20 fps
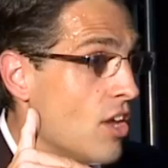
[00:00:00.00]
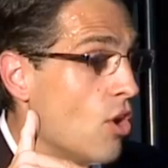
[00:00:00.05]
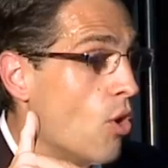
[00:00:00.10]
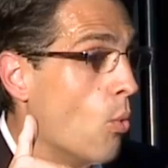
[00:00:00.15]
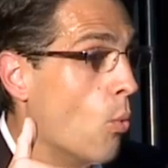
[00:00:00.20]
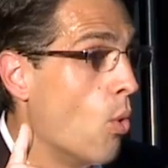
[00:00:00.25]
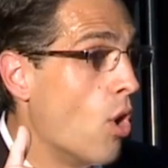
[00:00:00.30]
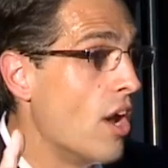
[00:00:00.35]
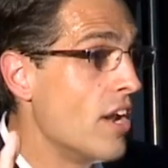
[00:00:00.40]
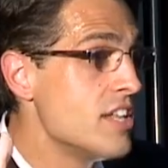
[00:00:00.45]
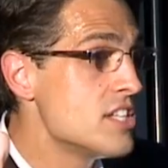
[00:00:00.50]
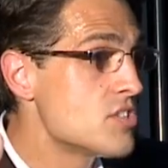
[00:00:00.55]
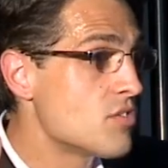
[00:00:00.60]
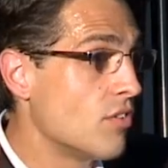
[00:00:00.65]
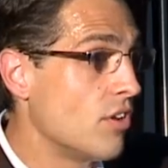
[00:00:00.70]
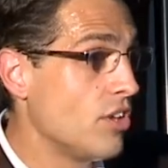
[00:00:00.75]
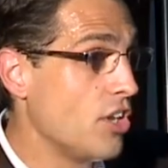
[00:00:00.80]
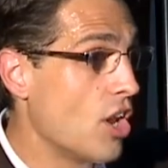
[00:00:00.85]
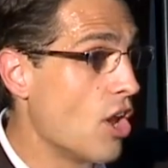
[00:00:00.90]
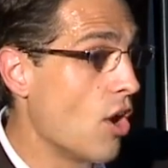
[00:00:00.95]
One is,
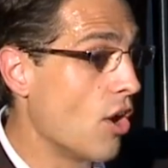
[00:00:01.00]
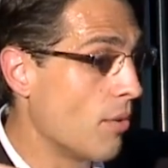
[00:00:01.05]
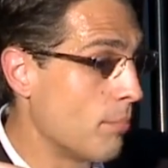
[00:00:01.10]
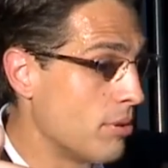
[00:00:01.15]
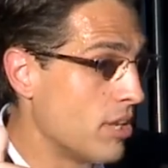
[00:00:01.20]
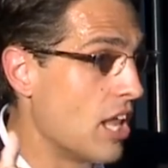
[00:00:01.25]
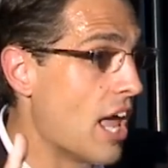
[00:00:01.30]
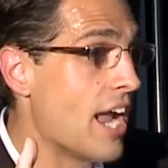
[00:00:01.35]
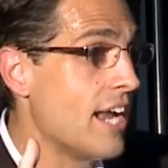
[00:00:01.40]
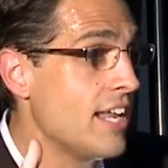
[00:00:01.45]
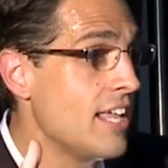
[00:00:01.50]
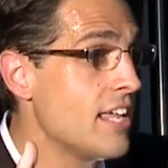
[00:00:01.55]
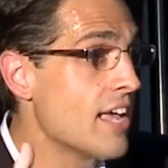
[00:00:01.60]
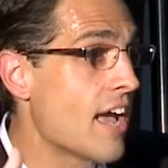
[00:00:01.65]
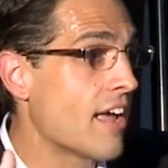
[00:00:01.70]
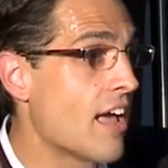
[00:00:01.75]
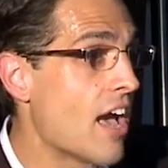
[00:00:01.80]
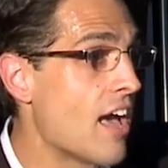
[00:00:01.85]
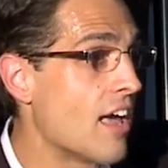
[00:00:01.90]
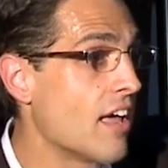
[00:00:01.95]
Pliny. I
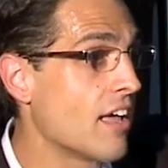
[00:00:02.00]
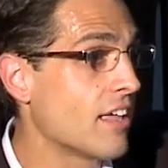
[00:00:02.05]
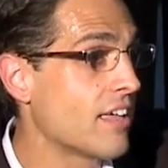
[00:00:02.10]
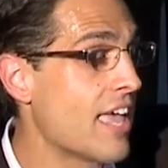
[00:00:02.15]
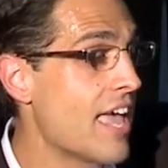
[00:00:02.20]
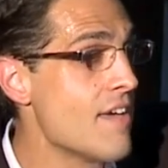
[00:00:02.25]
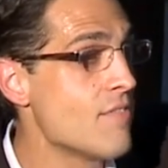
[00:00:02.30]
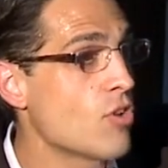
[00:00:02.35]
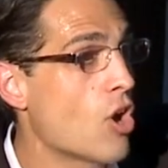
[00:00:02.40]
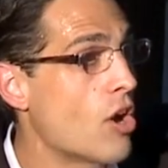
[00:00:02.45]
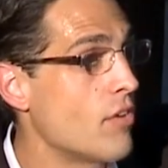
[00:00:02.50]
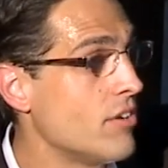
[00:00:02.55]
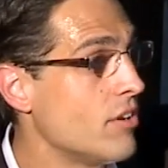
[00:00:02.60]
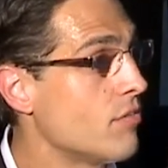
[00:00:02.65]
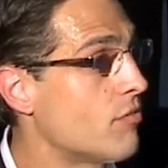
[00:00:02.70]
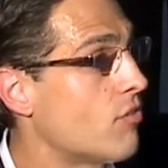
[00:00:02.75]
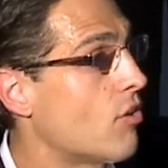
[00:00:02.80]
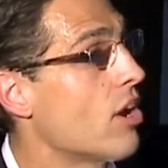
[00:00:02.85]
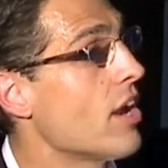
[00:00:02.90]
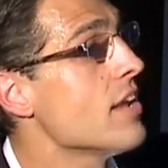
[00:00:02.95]
got a cave carving in
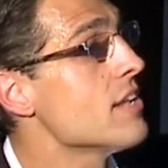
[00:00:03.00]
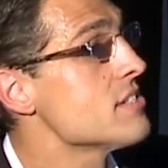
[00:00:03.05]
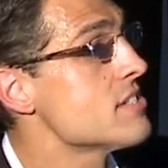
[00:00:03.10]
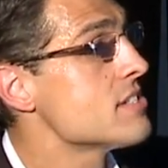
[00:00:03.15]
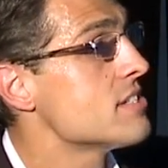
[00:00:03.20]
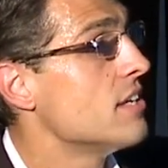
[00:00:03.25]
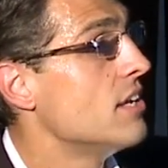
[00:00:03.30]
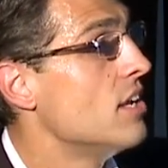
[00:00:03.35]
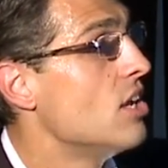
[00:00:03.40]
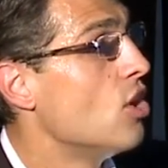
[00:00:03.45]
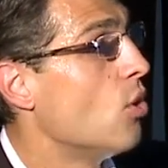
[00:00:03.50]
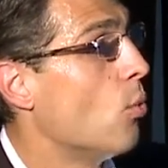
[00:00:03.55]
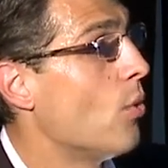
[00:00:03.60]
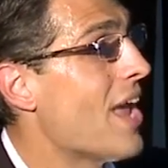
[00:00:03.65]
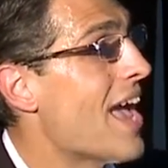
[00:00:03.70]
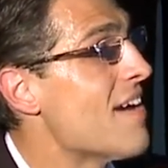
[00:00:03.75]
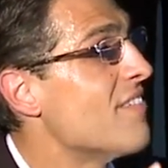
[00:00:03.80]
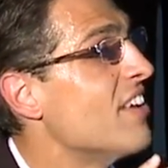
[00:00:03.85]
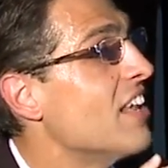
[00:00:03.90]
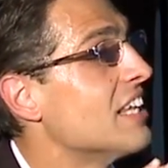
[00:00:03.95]
France. We
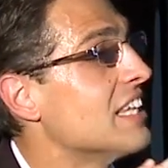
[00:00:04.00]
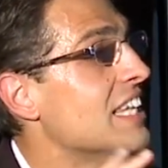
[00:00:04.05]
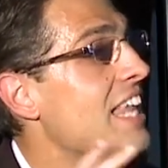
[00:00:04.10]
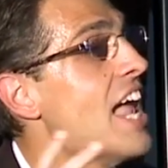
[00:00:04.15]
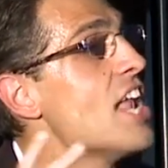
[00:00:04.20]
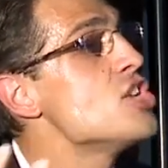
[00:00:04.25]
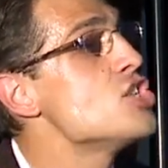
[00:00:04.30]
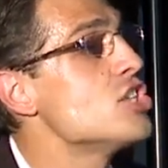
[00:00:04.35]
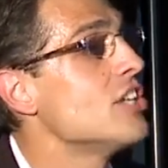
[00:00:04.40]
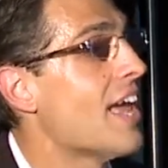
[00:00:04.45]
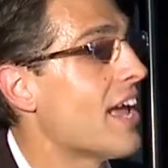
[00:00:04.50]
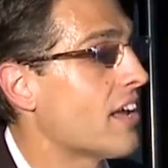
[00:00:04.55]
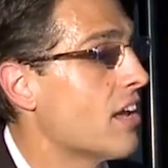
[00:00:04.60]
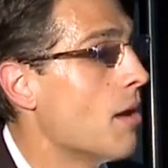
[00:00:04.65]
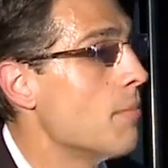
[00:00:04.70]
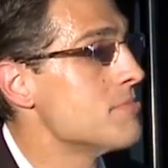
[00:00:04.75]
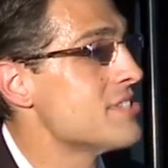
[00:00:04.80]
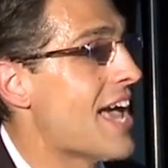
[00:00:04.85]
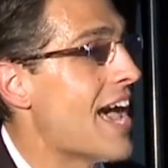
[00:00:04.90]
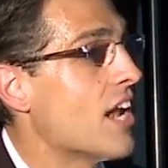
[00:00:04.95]
have a legend that
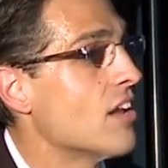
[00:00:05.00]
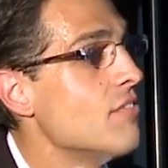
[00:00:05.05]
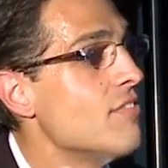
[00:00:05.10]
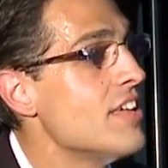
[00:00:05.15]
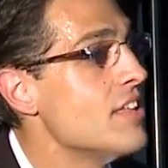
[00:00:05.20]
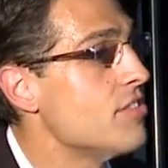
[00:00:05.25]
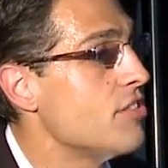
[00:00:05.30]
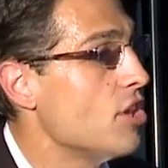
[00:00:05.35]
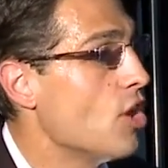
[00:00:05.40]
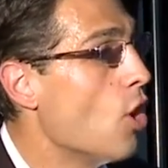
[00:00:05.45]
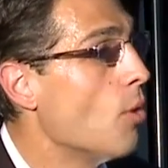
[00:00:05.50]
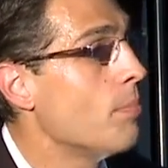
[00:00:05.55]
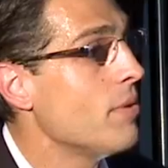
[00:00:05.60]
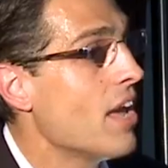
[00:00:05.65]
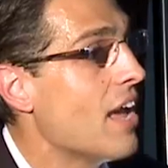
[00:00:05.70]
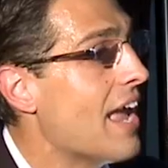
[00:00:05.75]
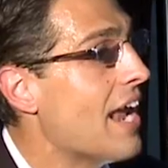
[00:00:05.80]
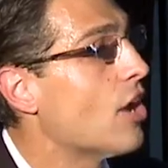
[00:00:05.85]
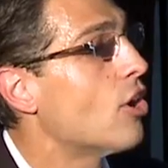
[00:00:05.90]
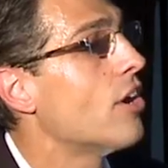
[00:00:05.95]
comes out of
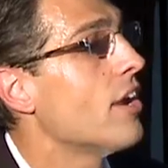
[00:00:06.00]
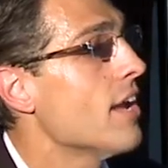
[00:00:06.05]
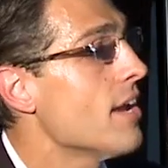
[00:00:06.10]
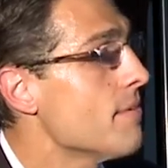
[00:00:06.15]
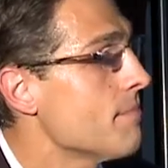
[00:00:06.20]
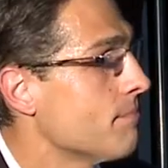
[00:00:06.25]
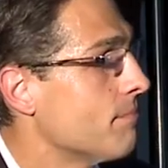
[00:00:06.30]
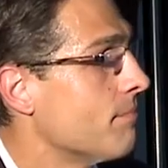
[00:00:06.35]
Ethiopia area.